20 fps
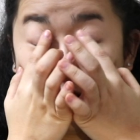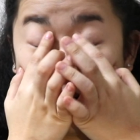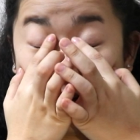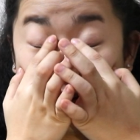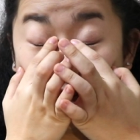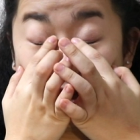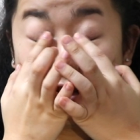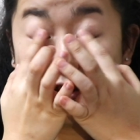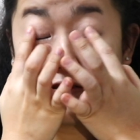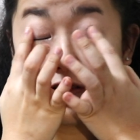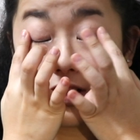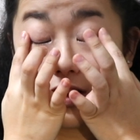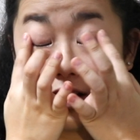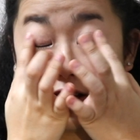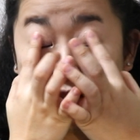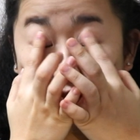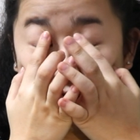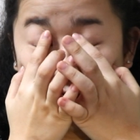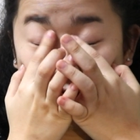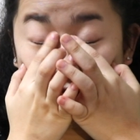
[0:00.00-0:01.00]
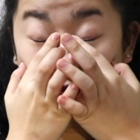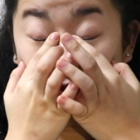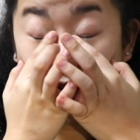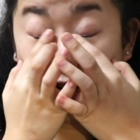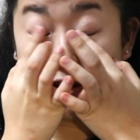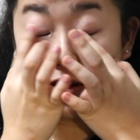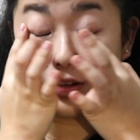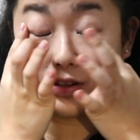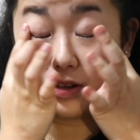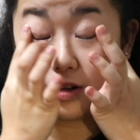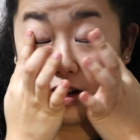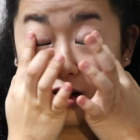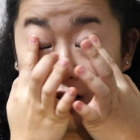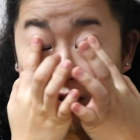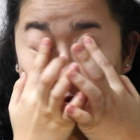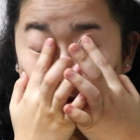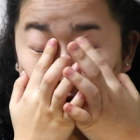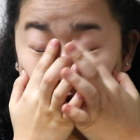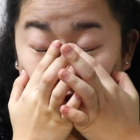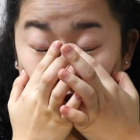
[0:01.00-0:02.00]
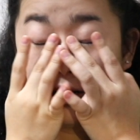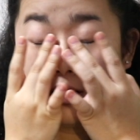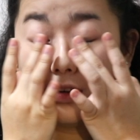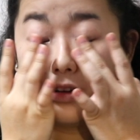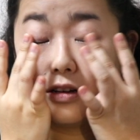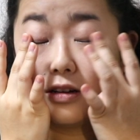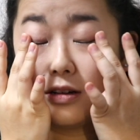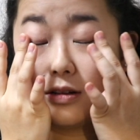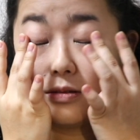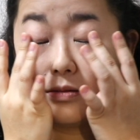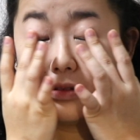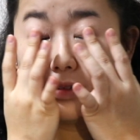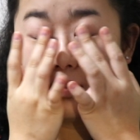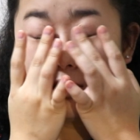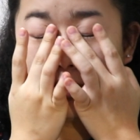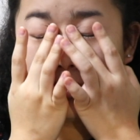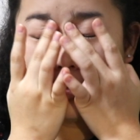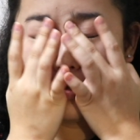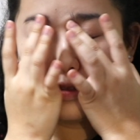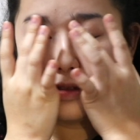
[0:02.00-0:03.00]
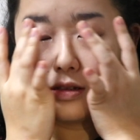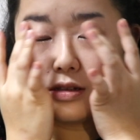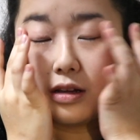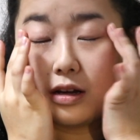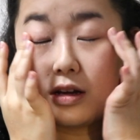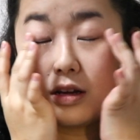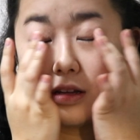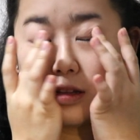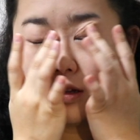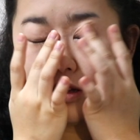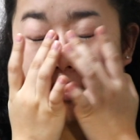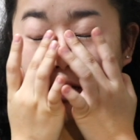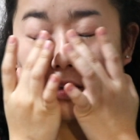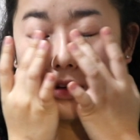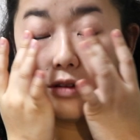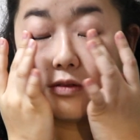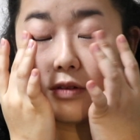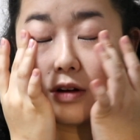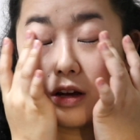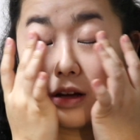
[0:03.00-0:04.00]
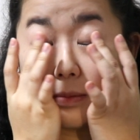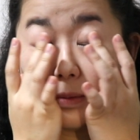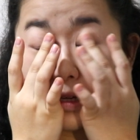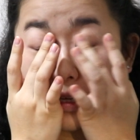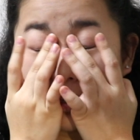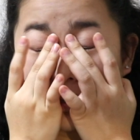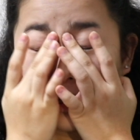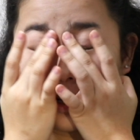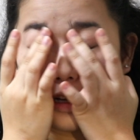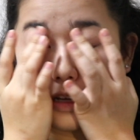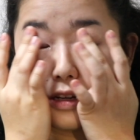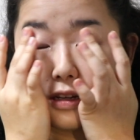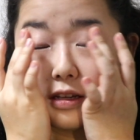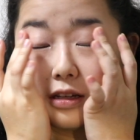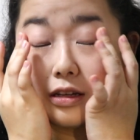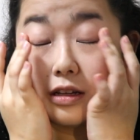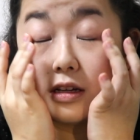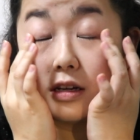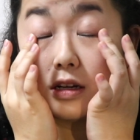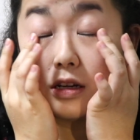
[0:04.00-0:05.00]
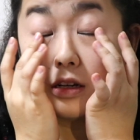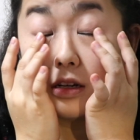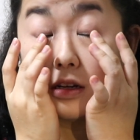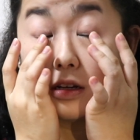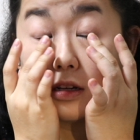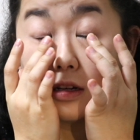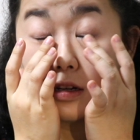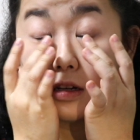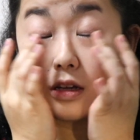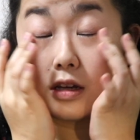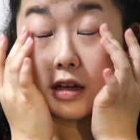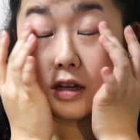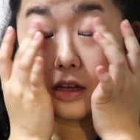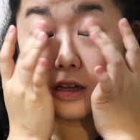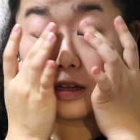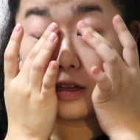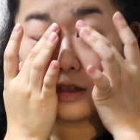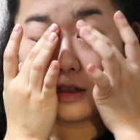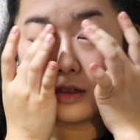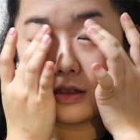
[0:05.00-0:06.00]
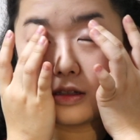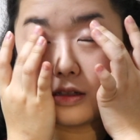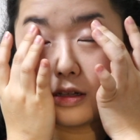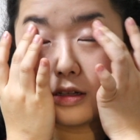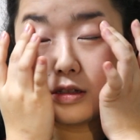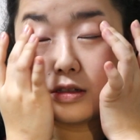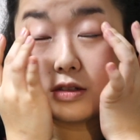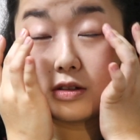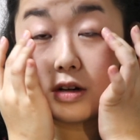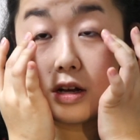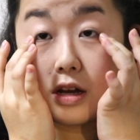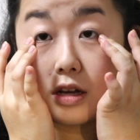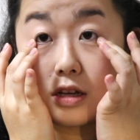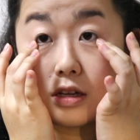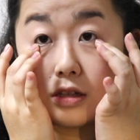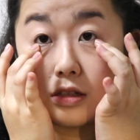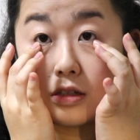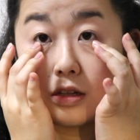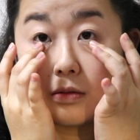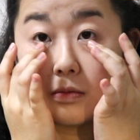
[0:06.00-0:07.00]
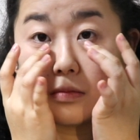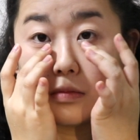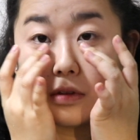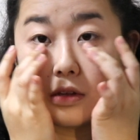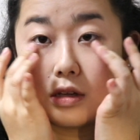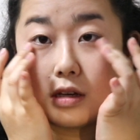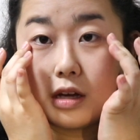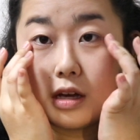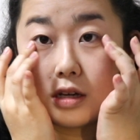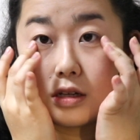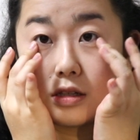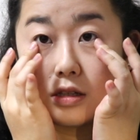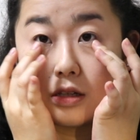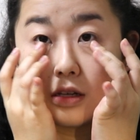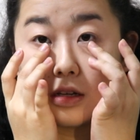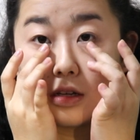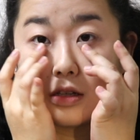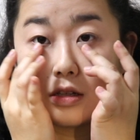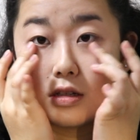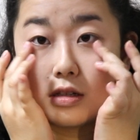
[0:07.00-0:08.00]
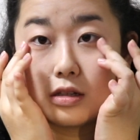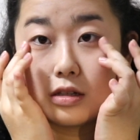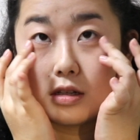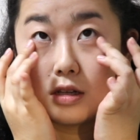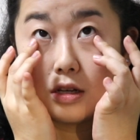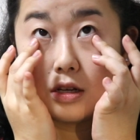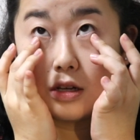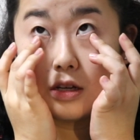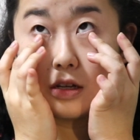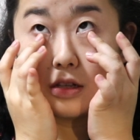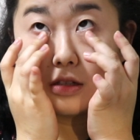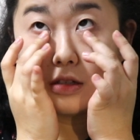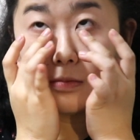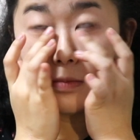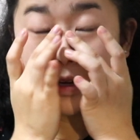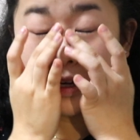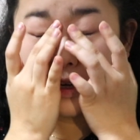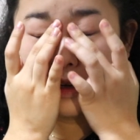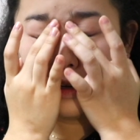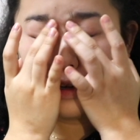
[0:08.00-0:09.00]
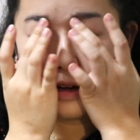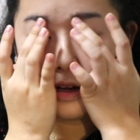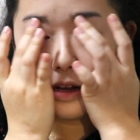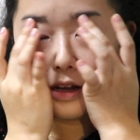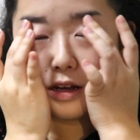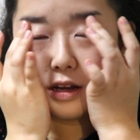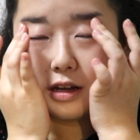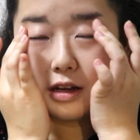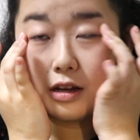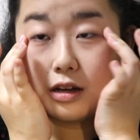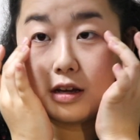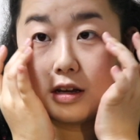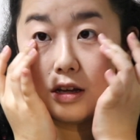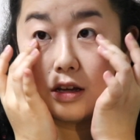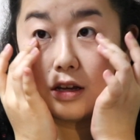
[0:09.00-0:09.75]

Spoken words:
I need different kinds for various jobs. And just slightly rubbing that in and dragging some of the excess to my under eye.